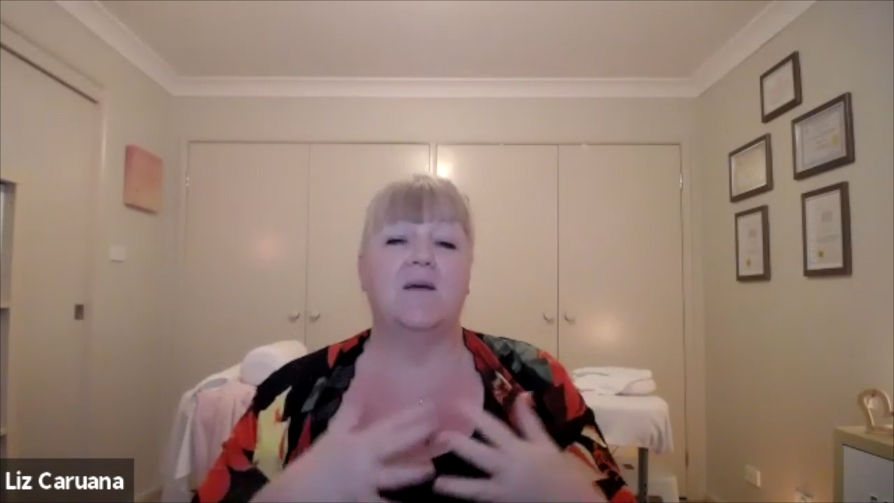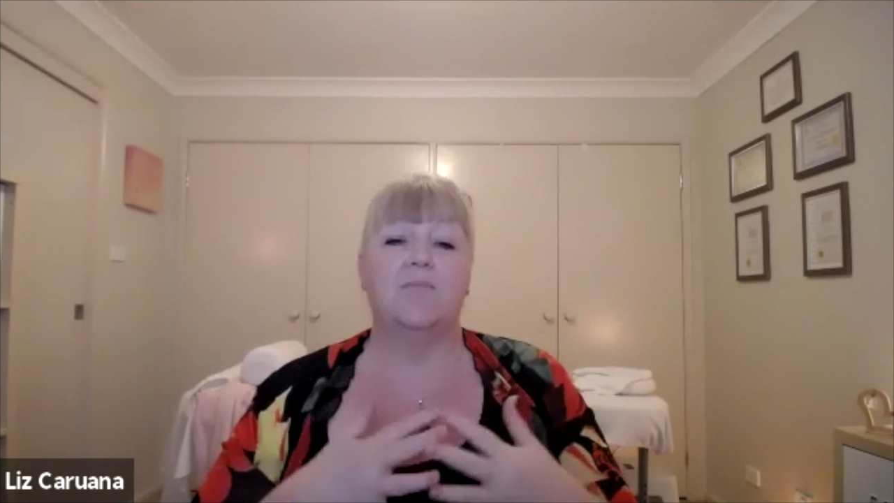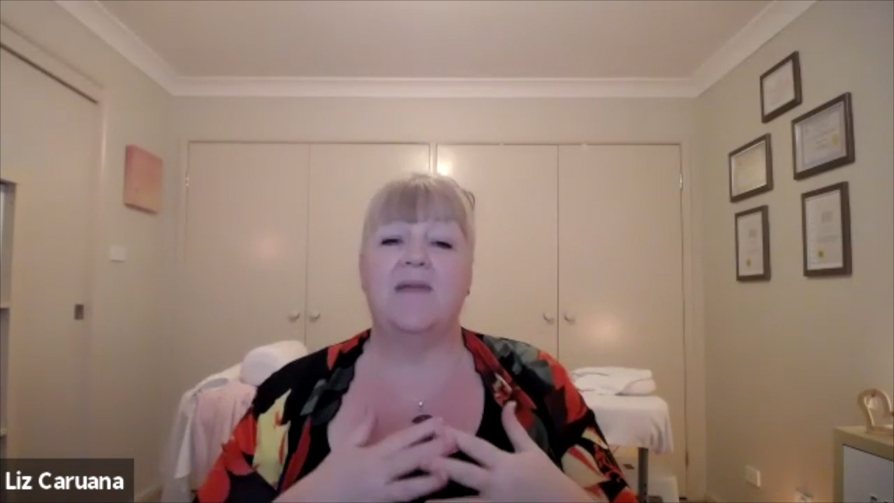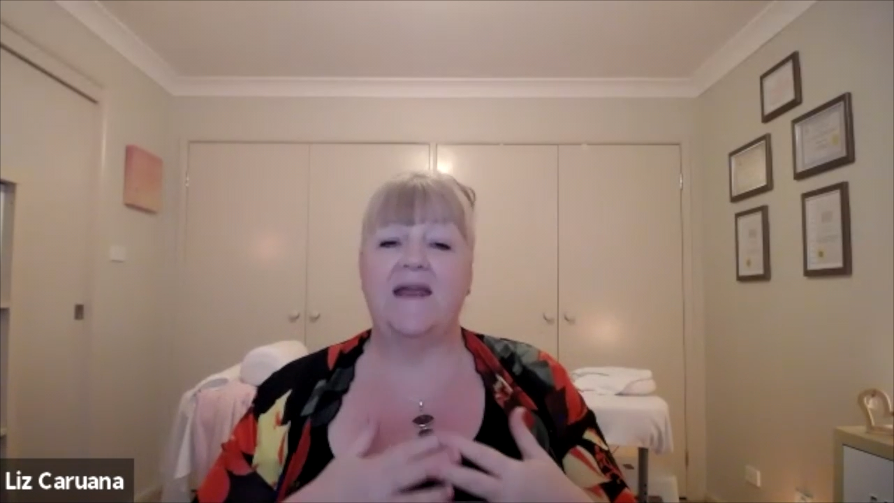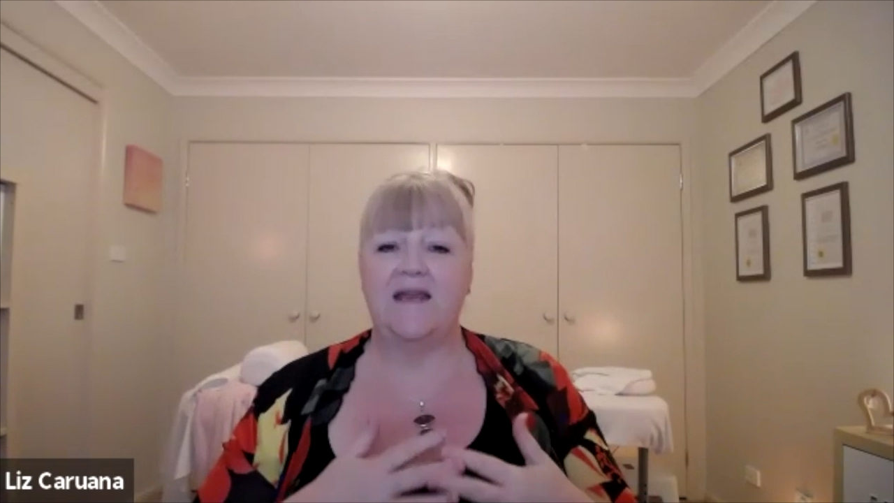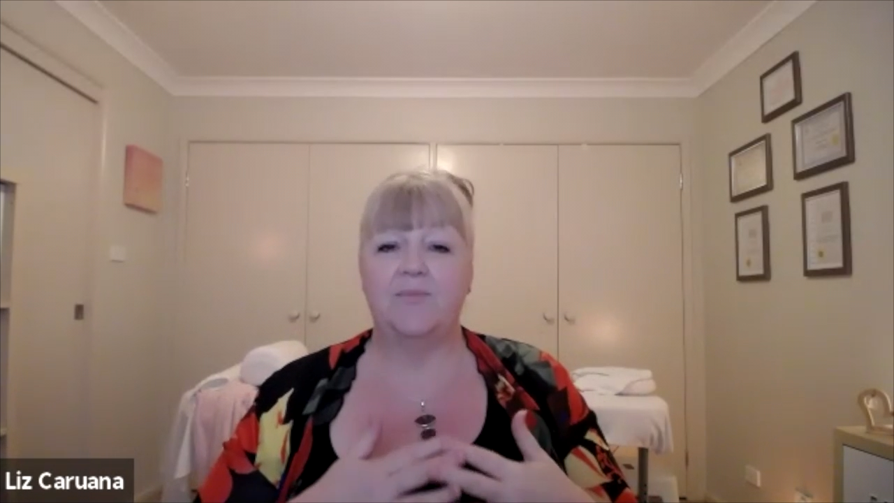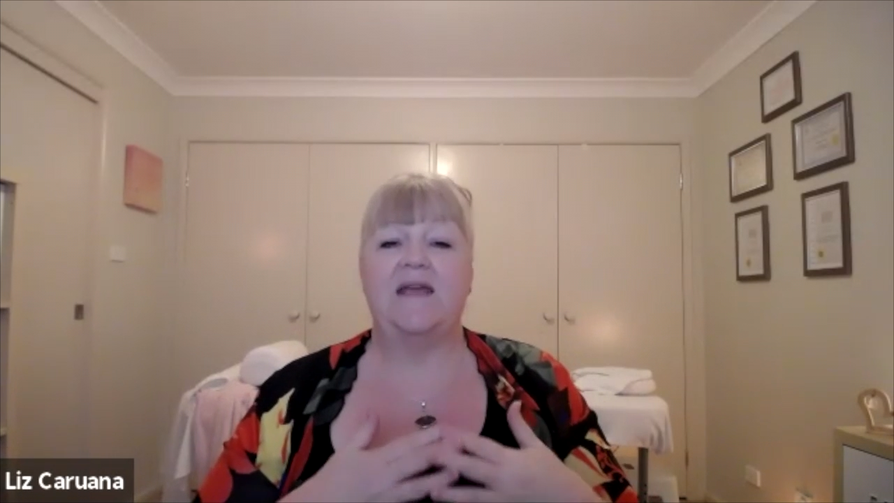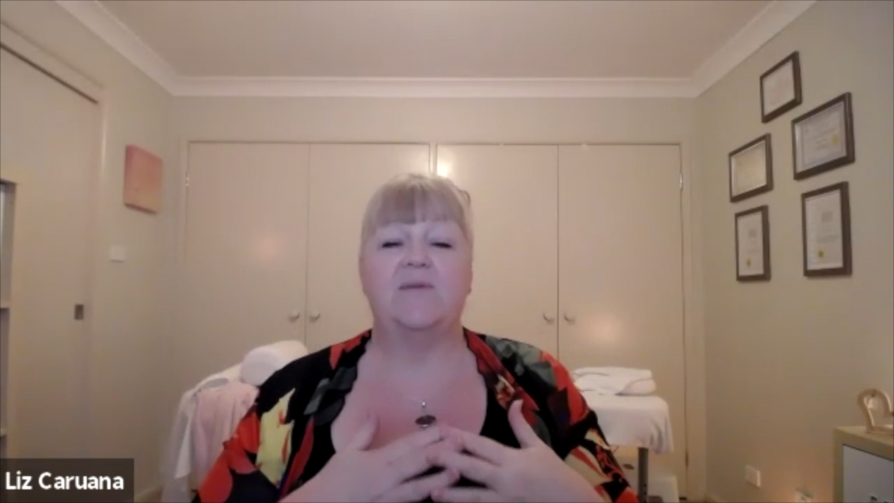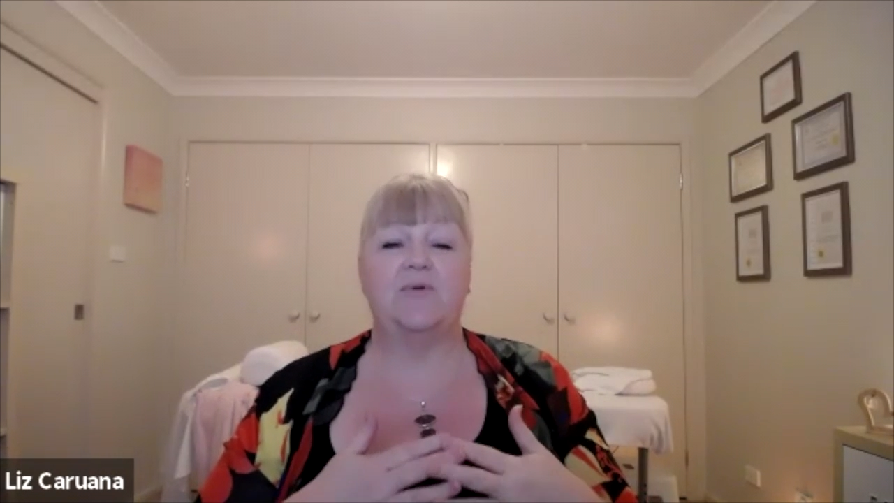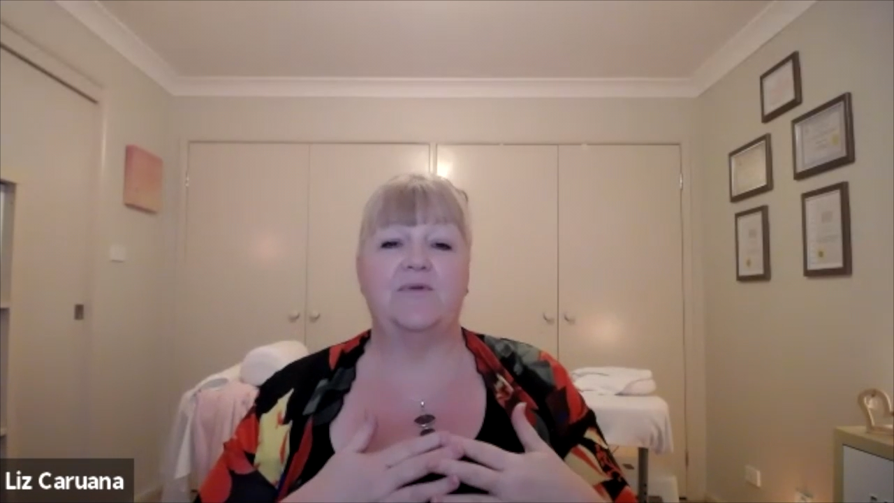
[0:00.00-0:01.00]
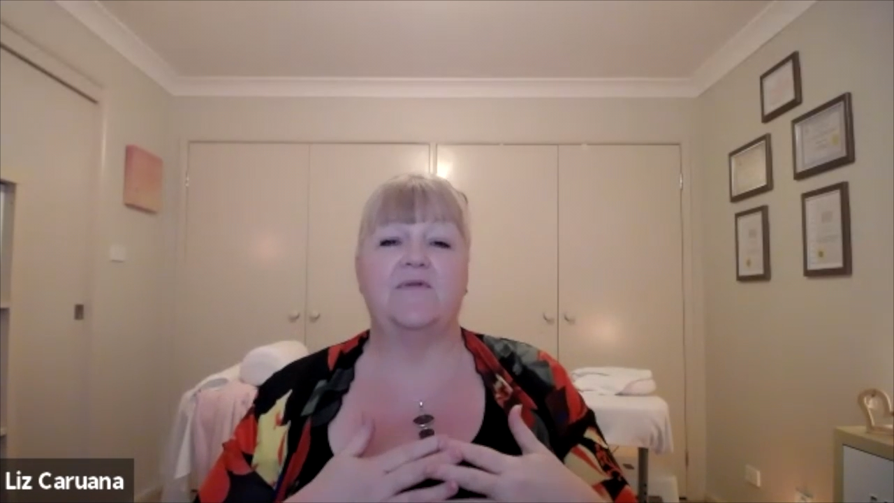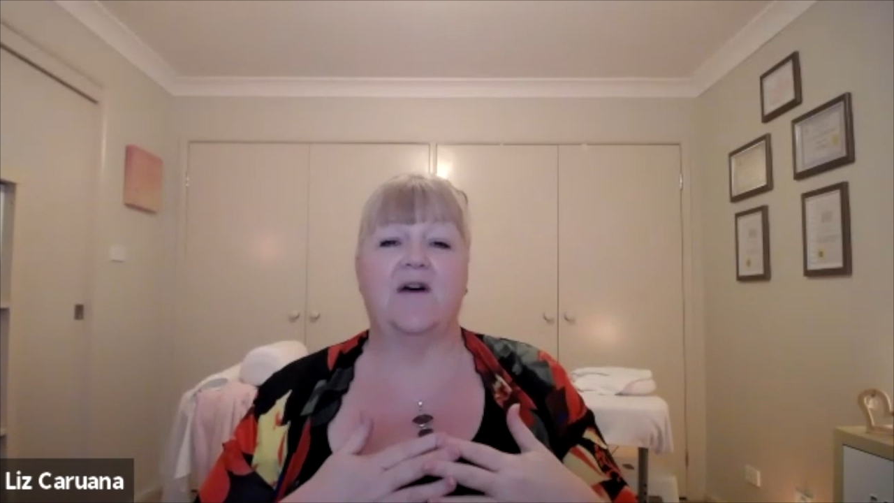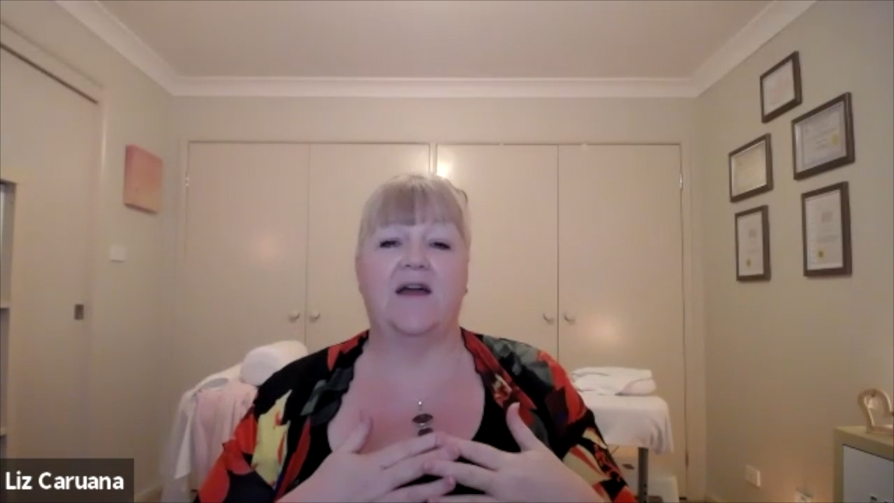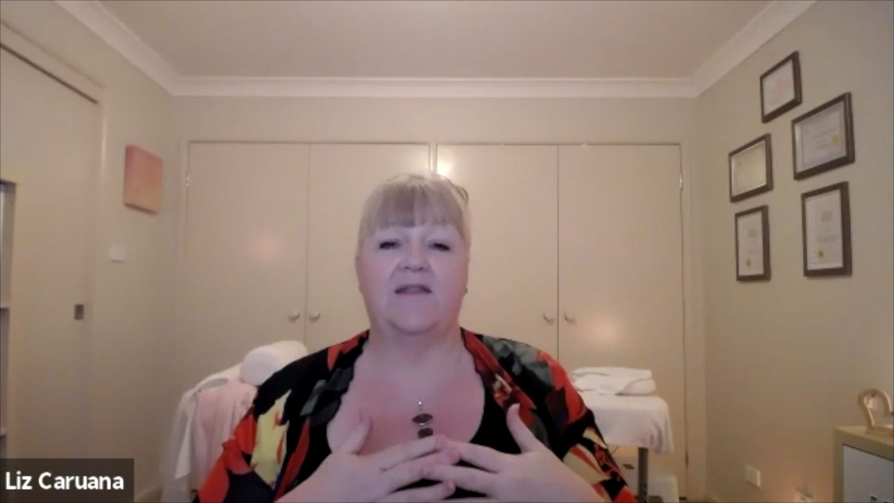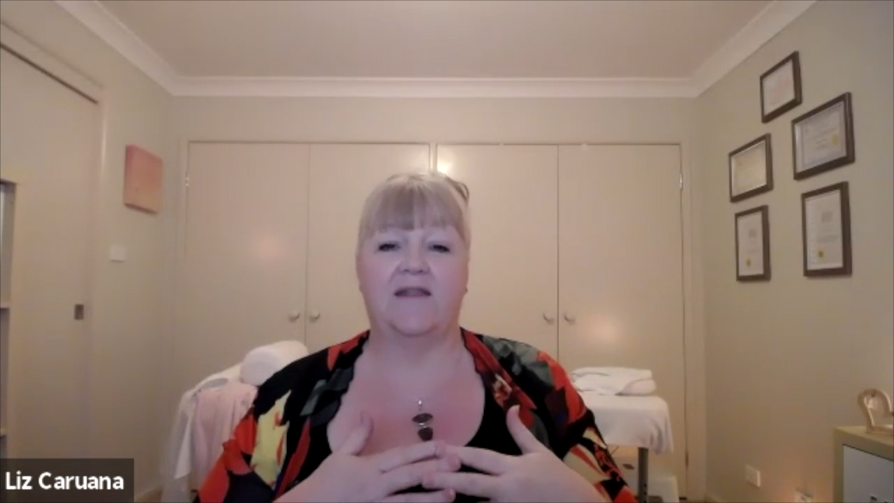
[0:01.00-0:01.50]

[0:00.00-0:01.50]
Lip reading: Many people find that